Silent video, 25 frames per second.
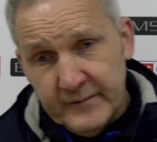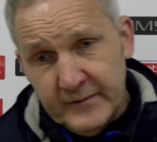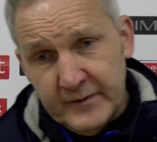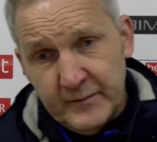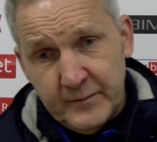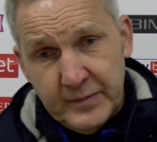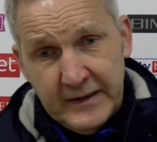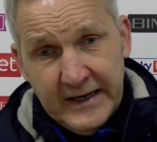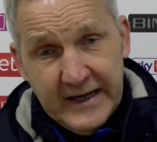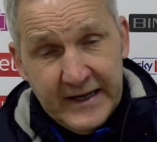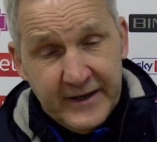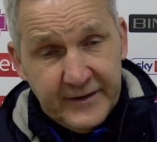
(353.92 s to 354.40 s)

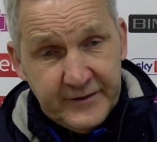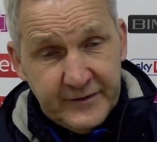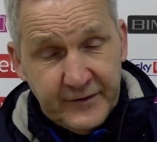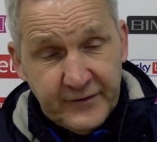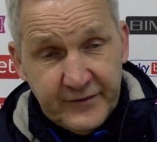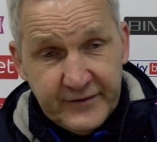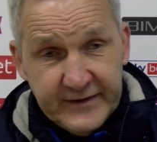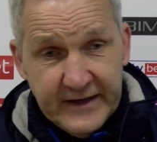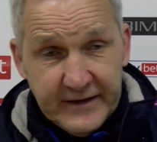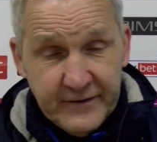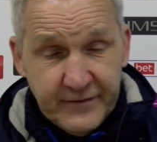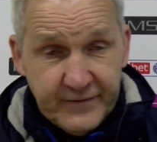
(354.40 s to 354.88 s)
players have
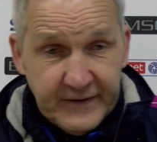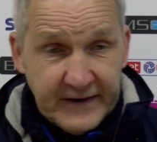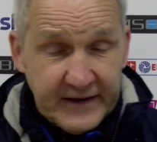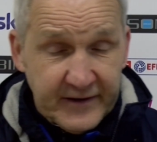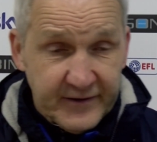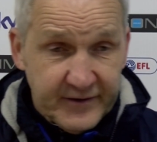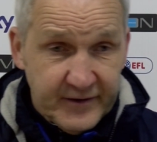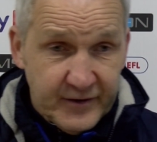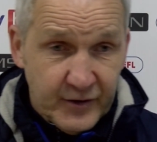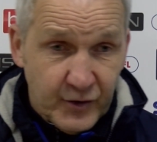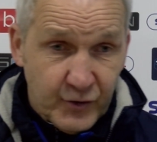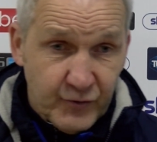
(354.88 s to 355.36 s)
said
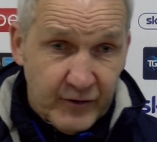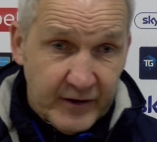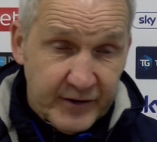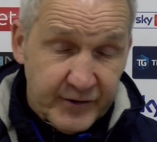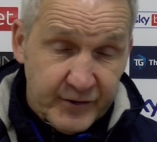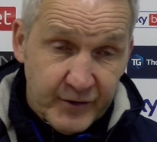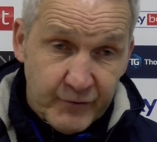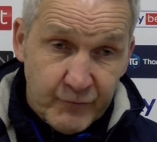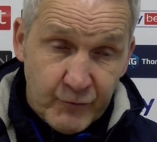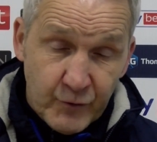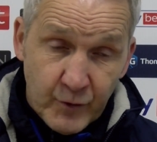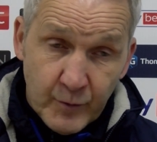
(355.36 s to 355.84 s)
things in the
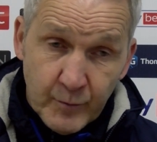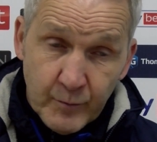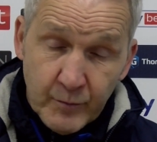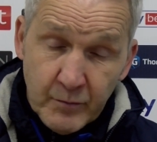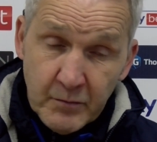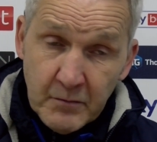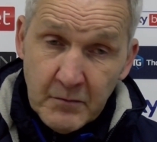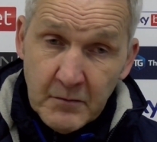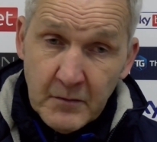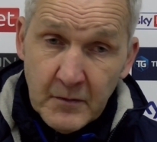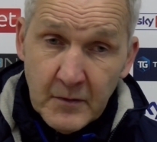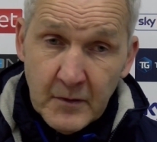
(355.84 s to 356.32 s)
dressing
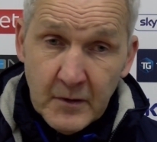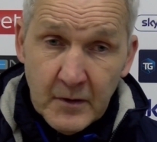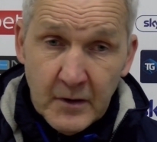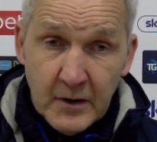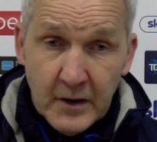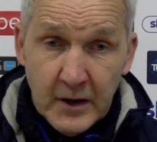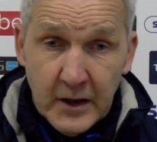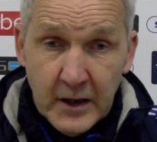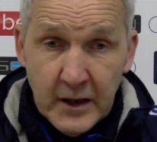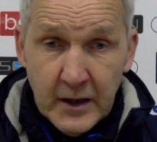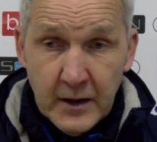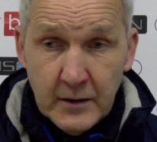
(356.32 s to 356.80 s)
room,
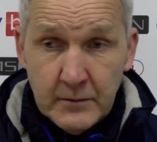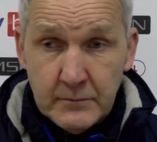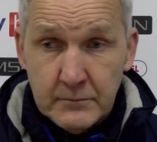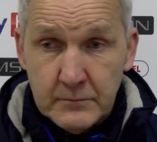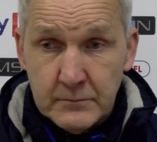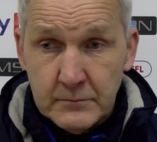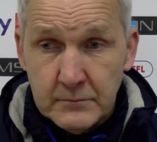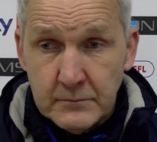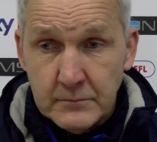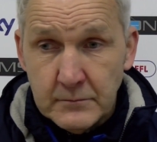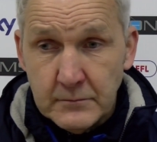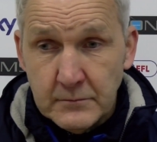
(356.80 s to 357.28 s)

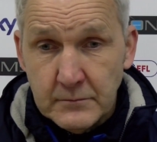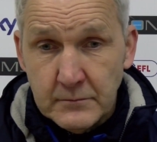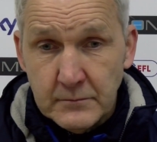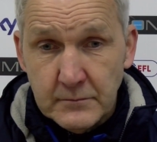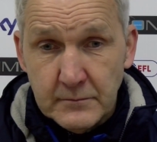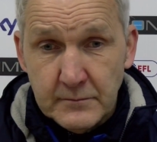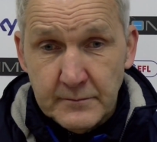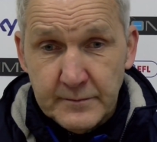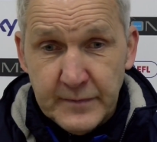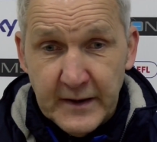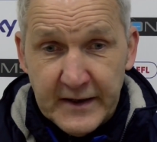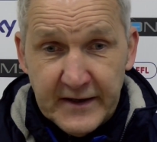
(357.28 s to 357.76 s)

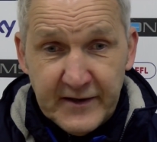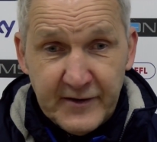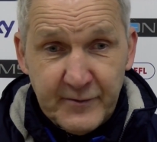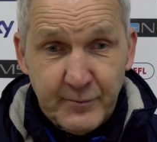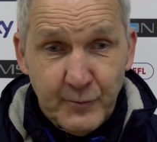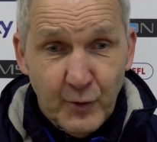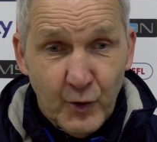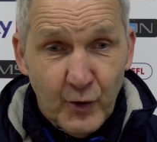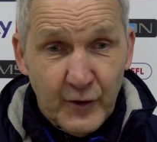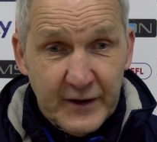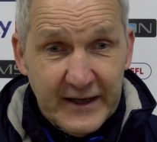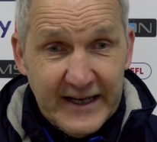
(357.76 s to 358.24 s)
but it's
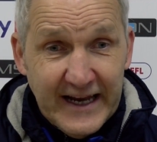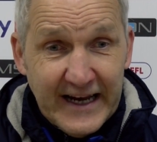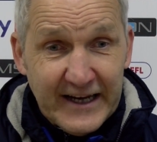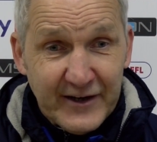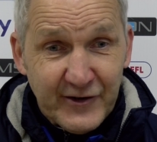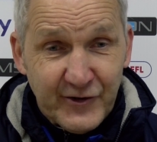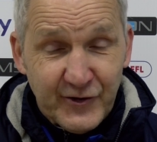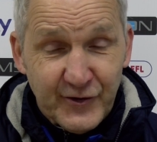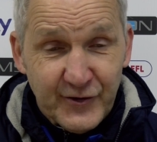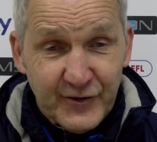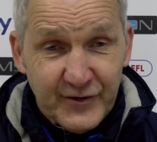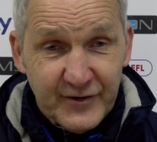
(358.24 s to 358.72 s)
more the
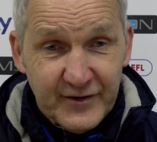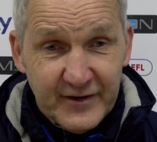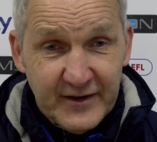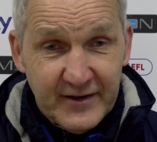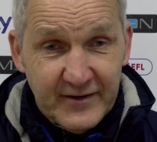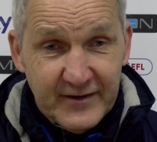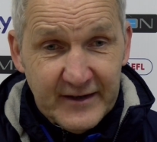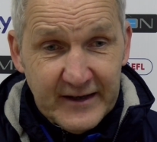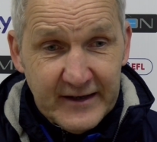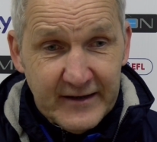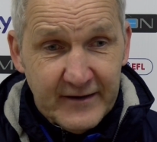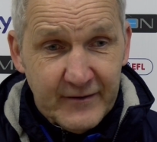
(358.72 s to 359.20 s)
actions,
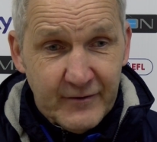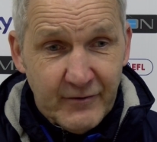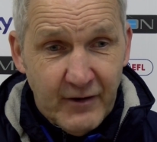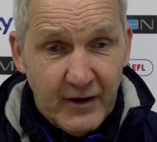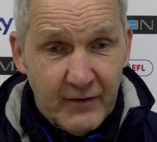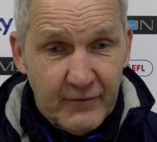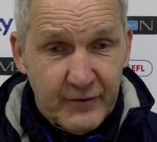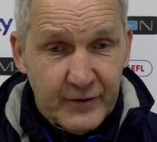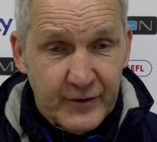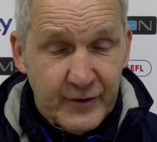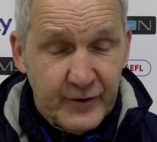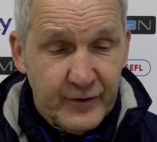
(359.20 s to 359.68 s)
isn't it,
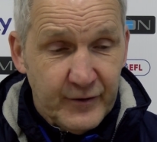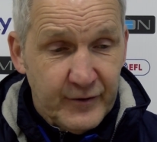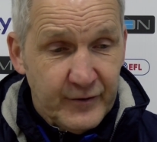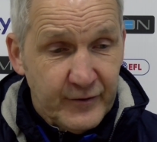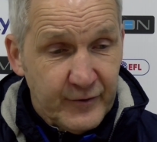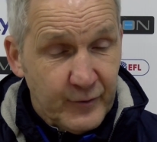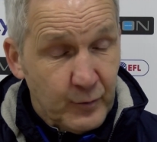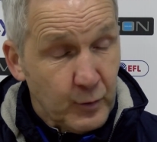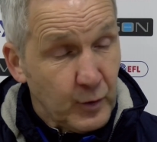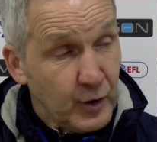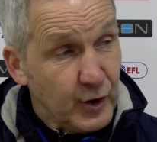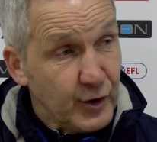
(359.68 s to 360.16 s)
rather than
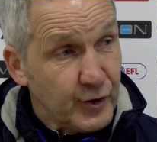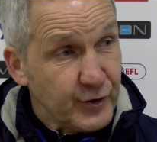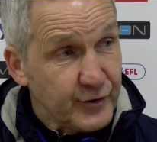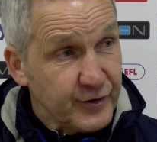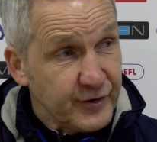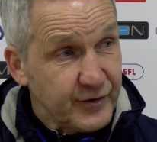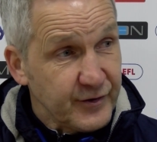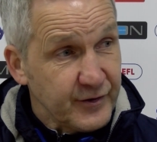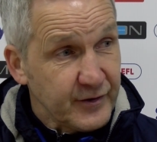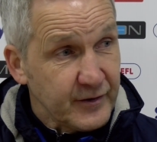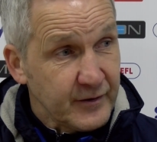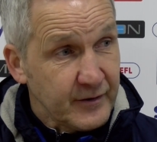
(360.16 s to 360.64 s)
the
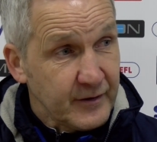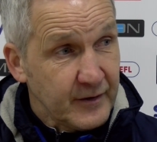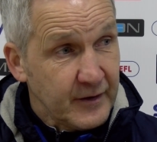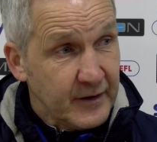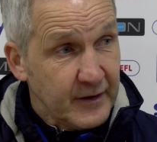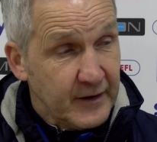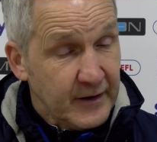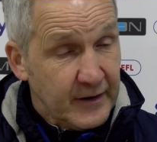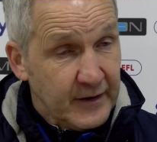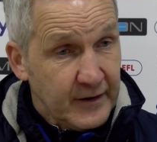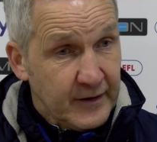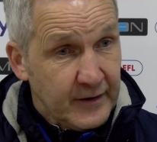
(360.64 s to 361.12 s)
words.
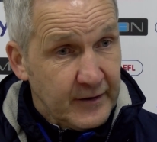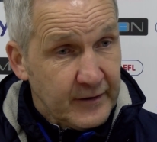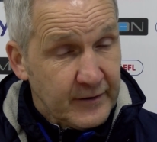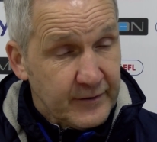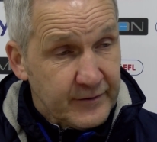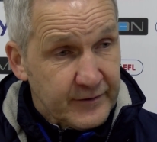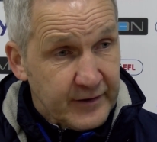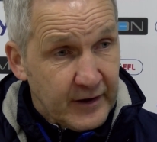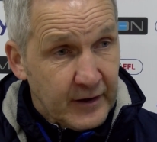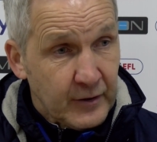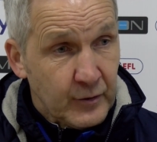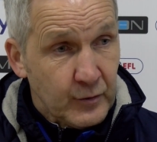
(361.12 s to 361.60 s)

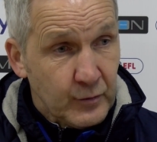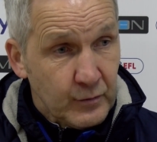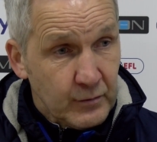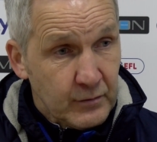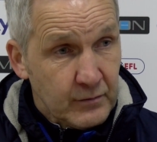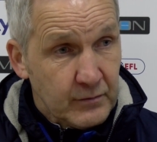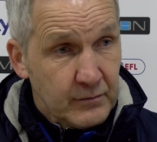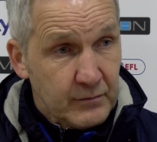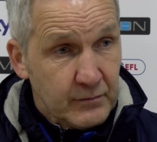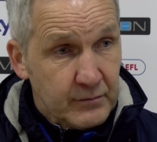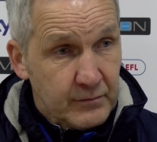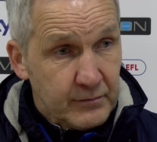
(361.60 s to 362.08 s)
So,
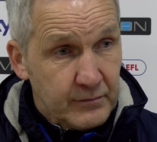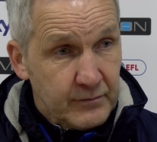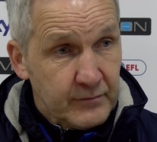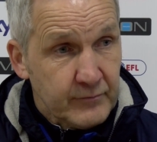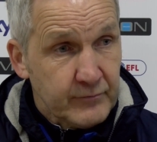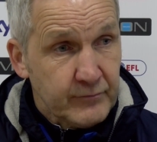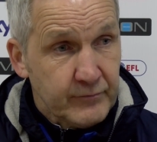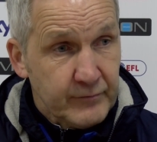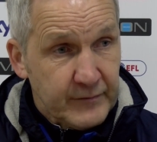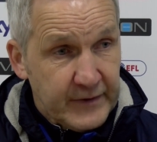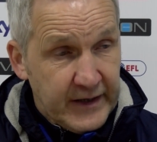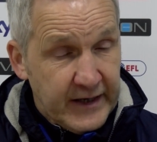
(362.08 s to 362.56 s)

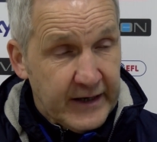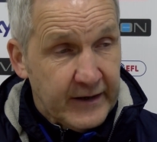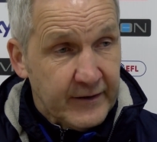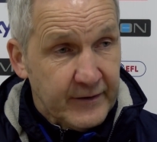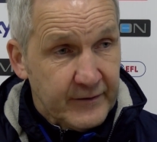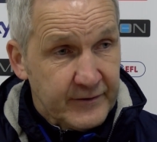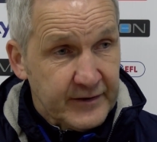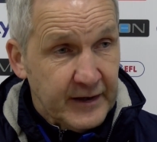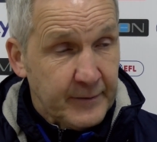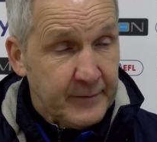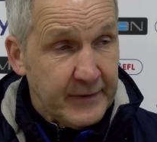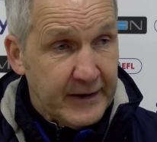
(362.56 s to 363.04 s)
yeah,
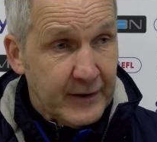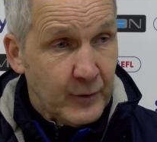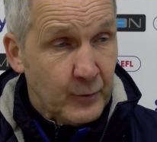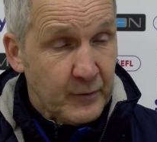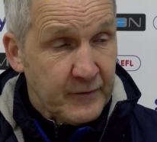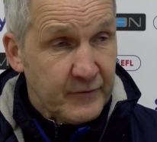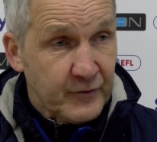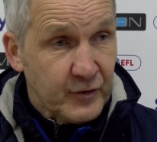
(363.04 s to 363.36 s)
somehow we've